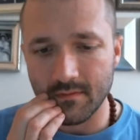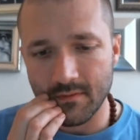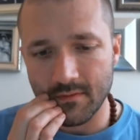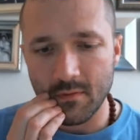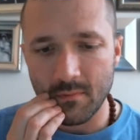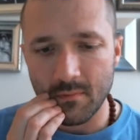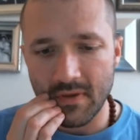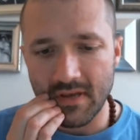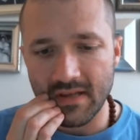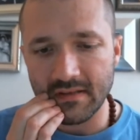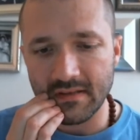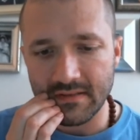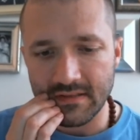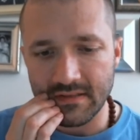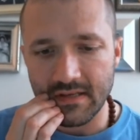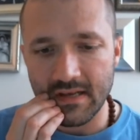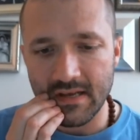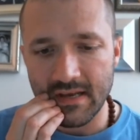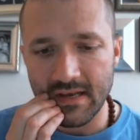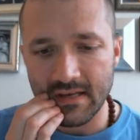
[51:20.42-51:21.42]
Ben
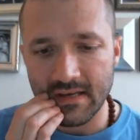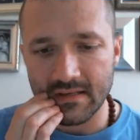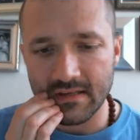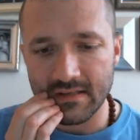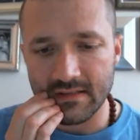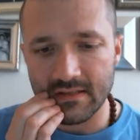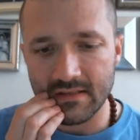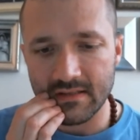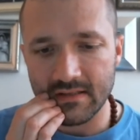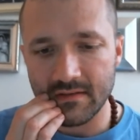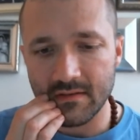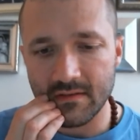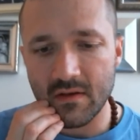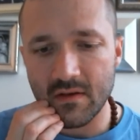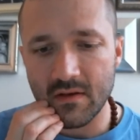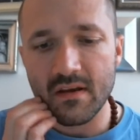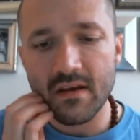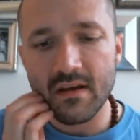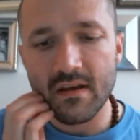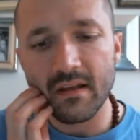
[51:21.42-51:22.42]
says,
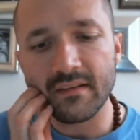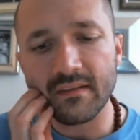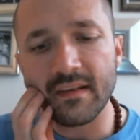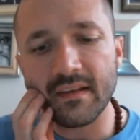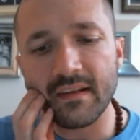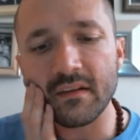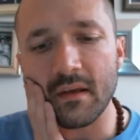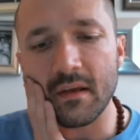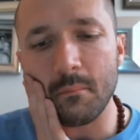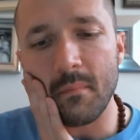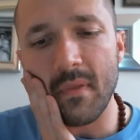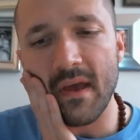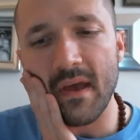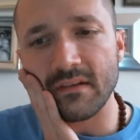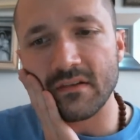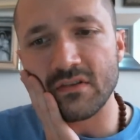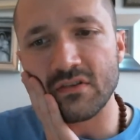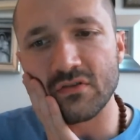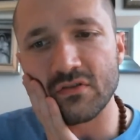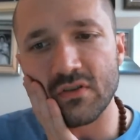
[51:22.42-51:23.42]
"It sounds like Ben
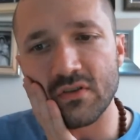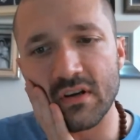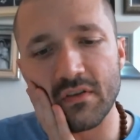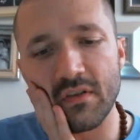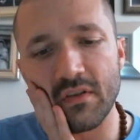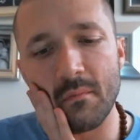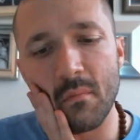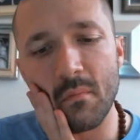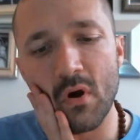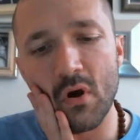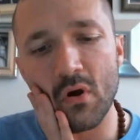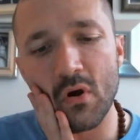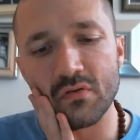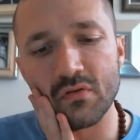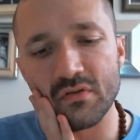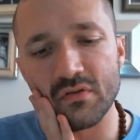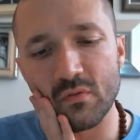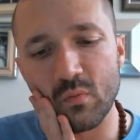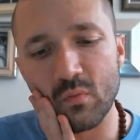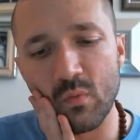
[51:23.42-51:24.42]
struggled the
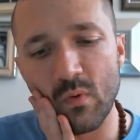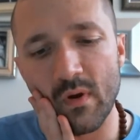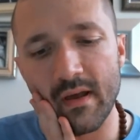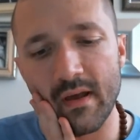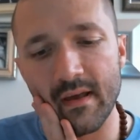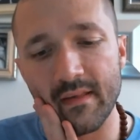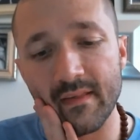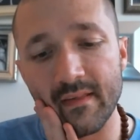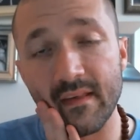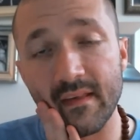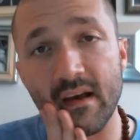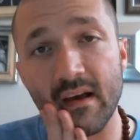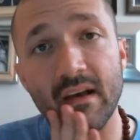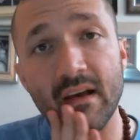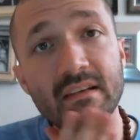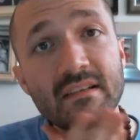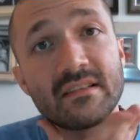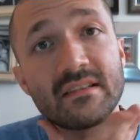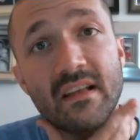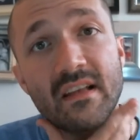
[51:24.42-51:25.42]
most with
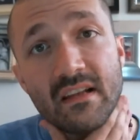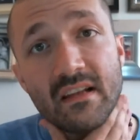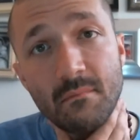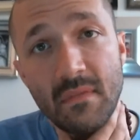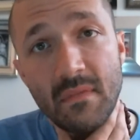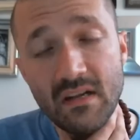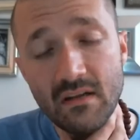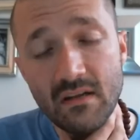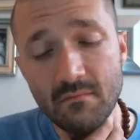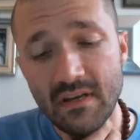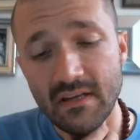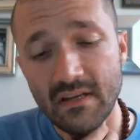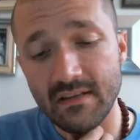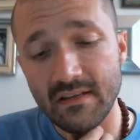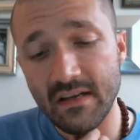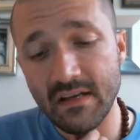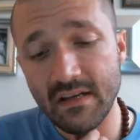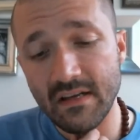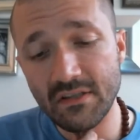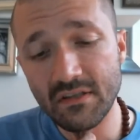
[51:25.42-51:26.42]
extending metta
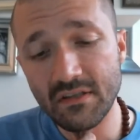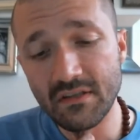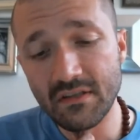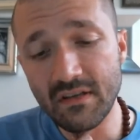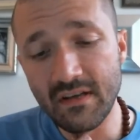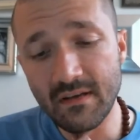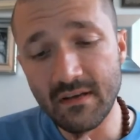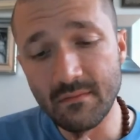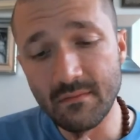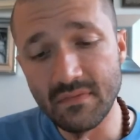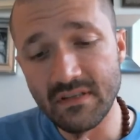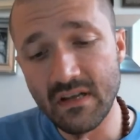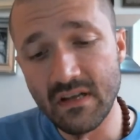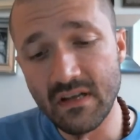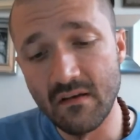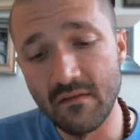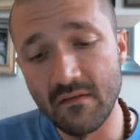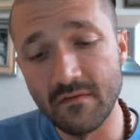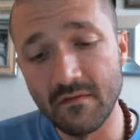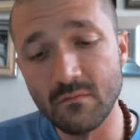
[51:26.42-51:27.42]
meditation to himself,